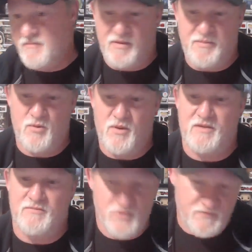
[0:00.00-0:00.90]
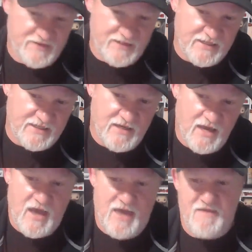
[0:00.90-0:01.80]
maybe rent a movie,
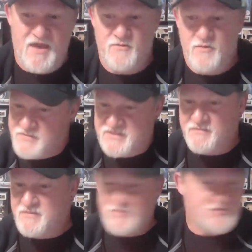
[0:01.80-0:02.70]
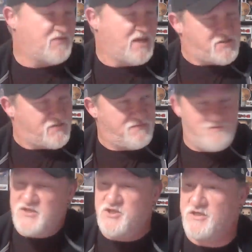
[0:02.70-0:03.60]
and then rip some people's flesh with
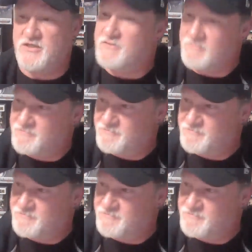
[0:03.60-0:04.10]
fish hooks.